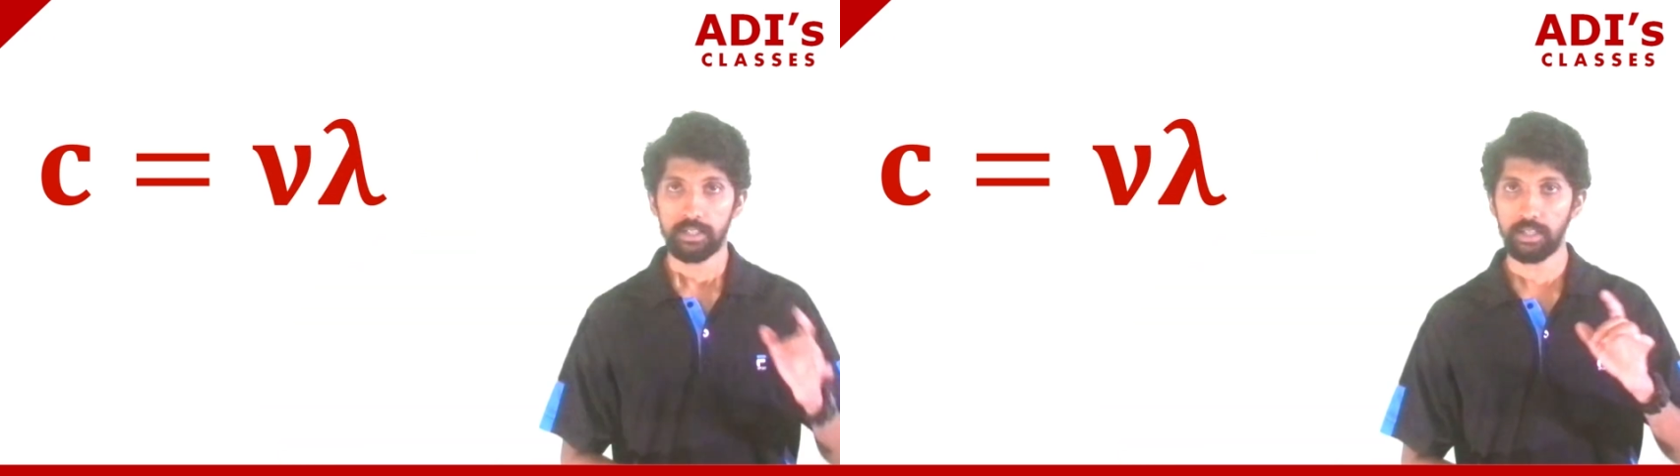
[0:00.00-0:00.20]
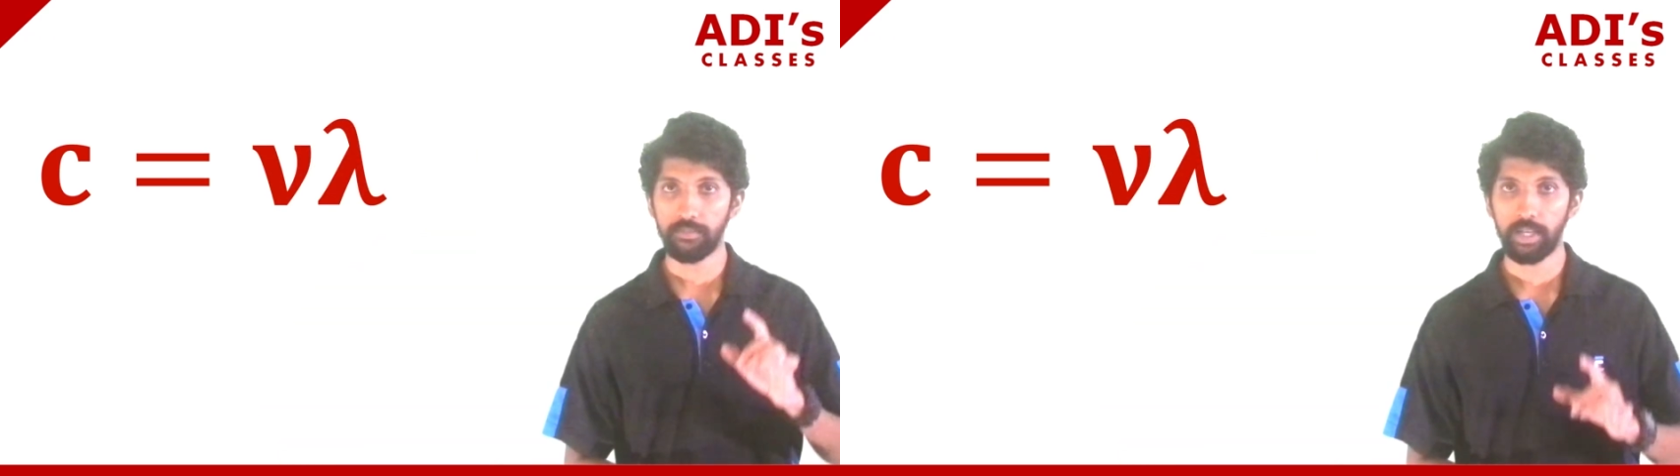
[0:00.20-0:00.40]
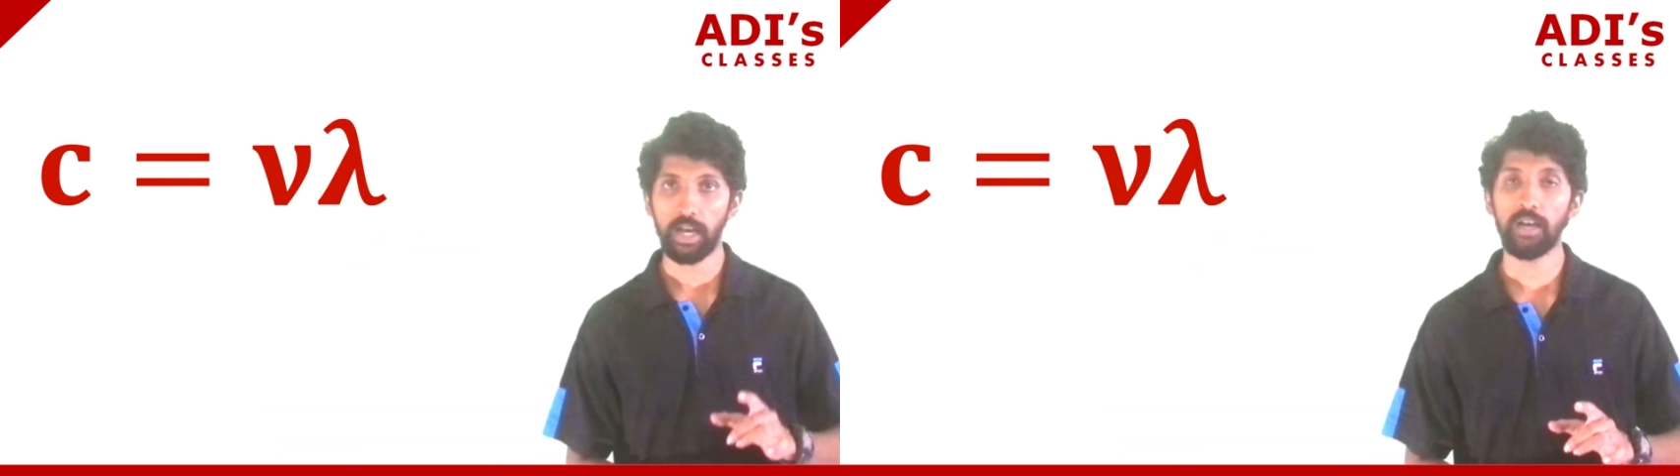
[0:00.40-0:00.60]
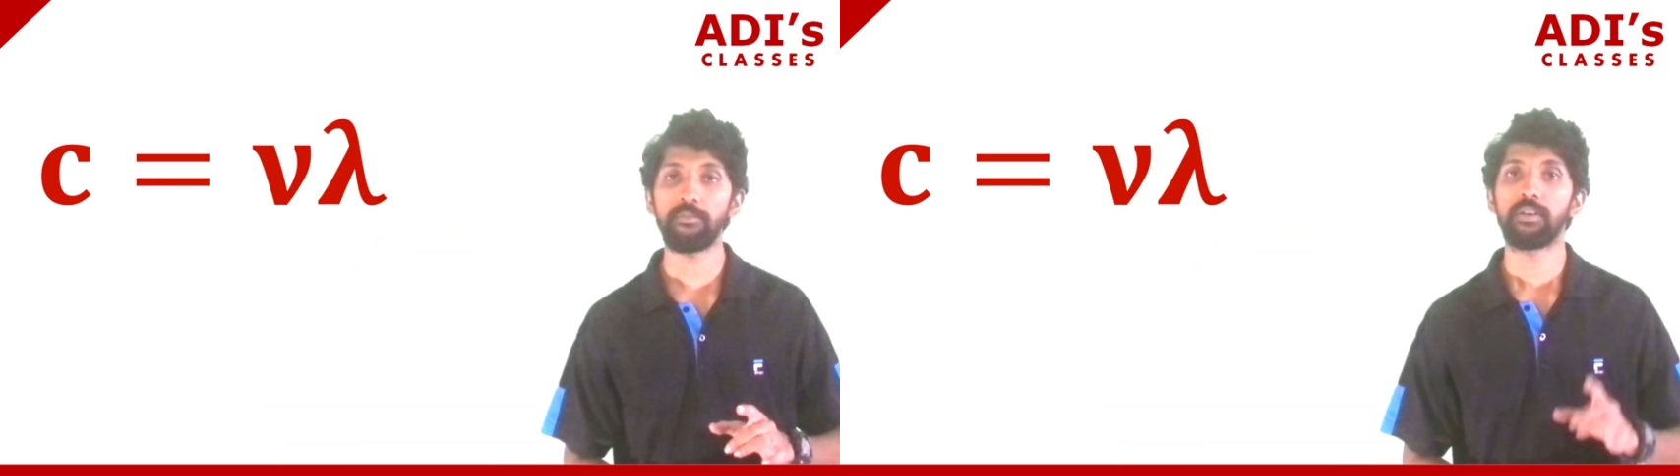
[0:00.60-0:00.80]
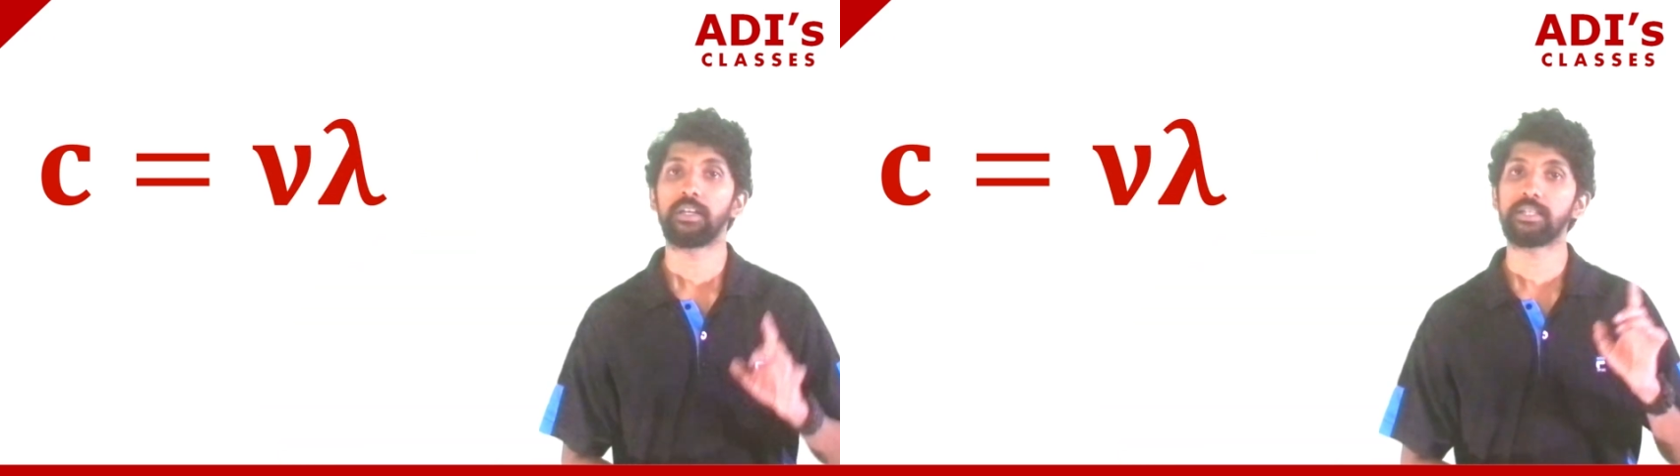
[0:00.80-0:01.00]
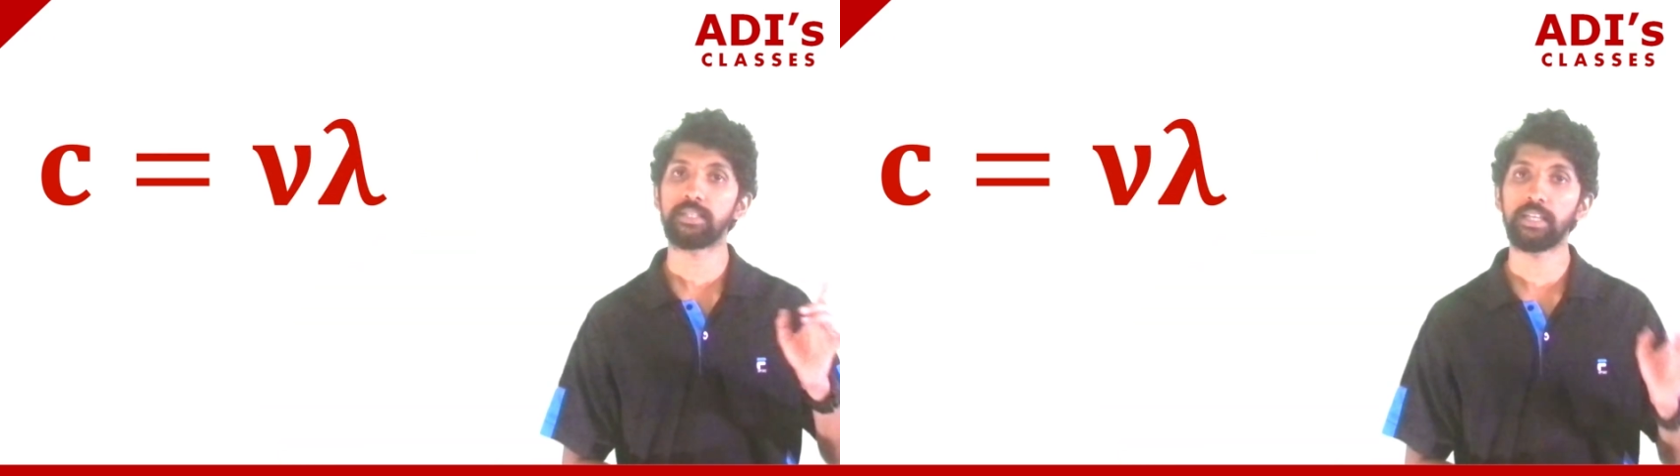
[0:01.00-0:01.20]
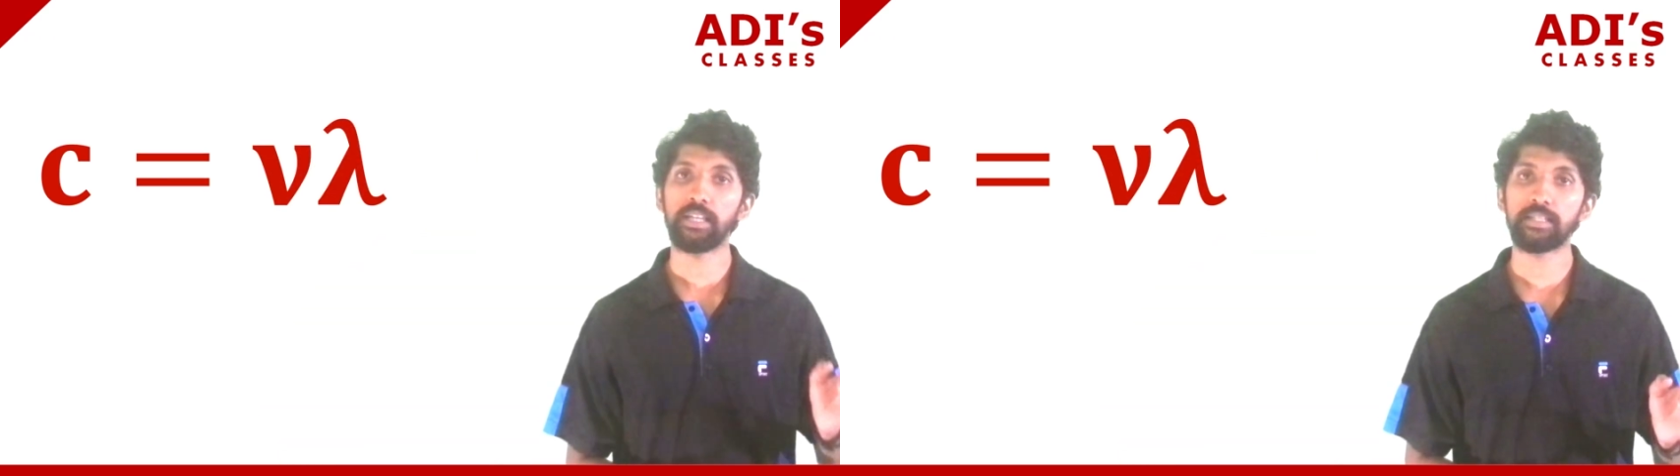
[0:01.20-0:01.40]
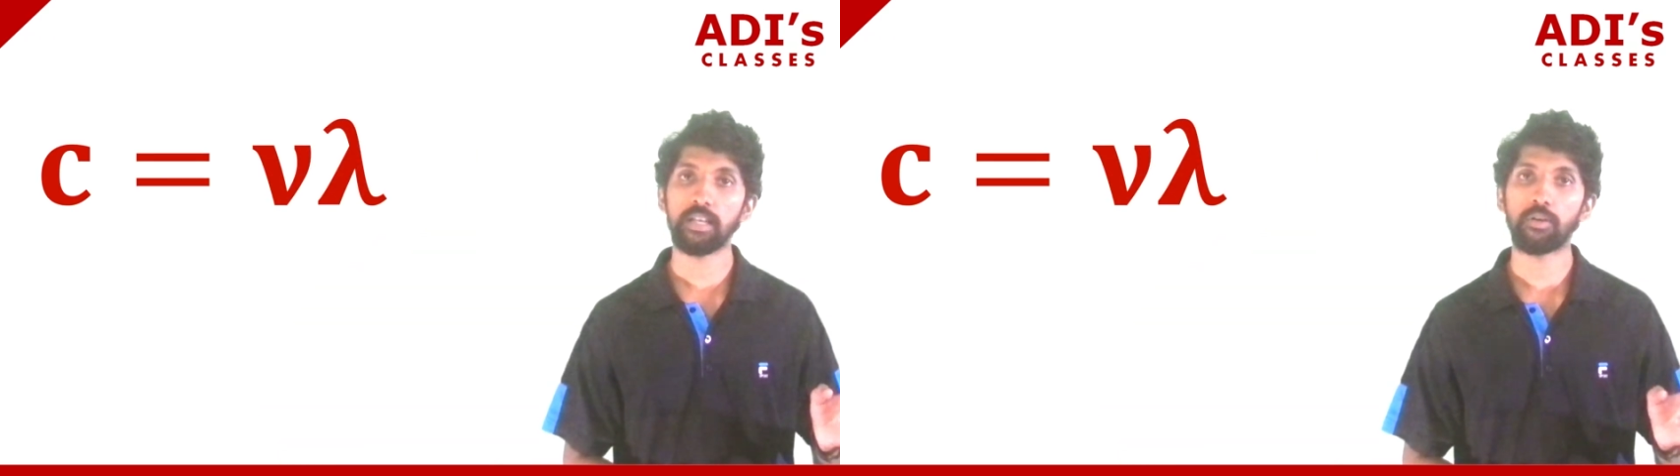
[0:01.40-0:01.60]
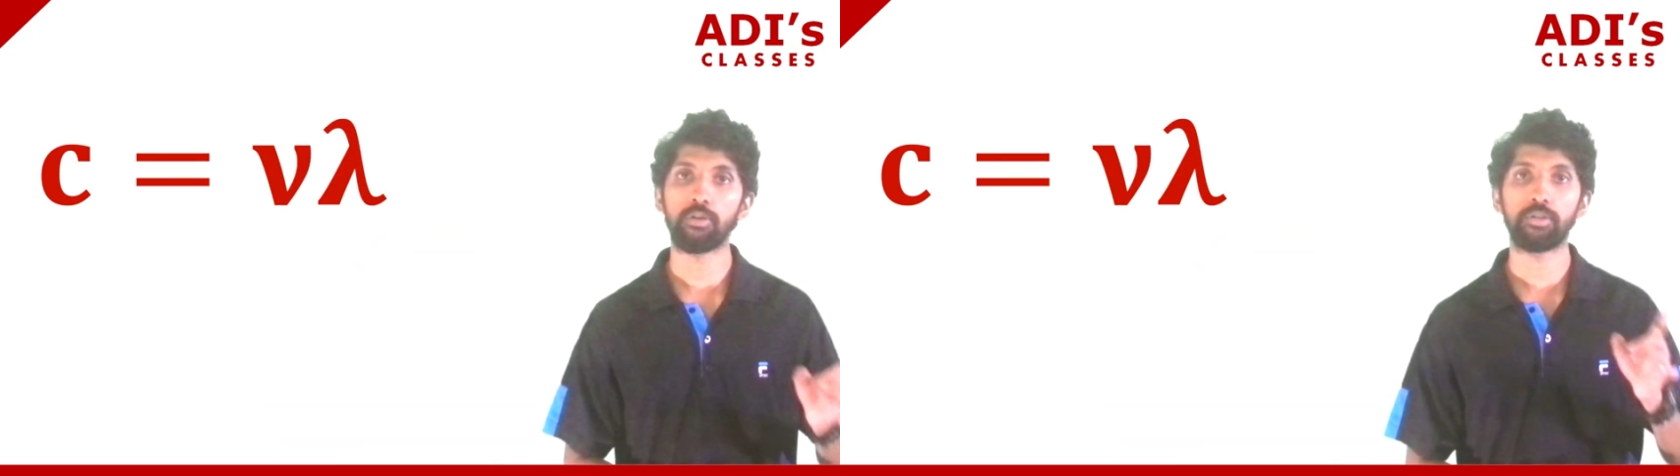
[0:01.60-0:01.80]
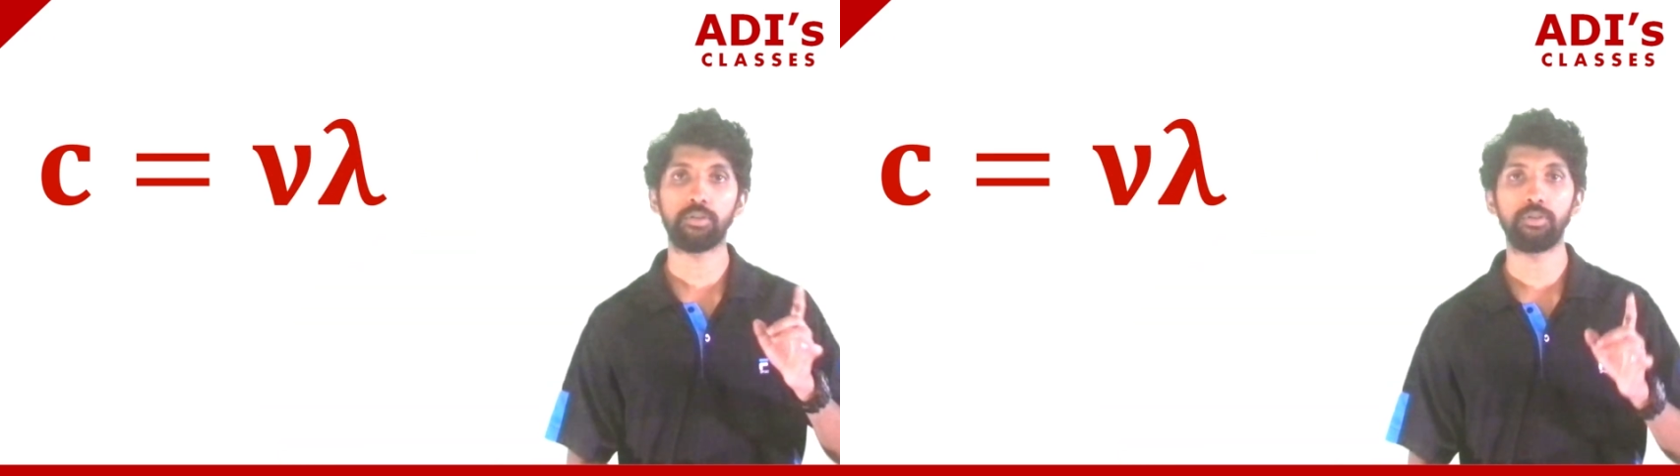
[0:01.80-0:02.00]
see, we have C is
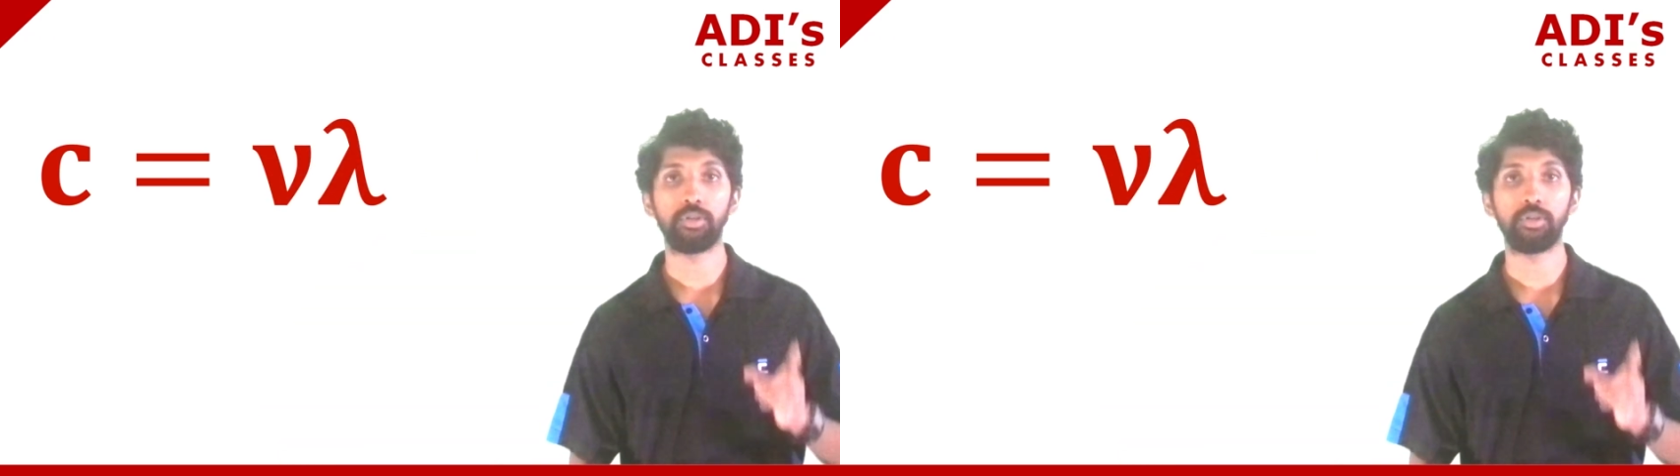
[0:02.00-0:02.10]
equal to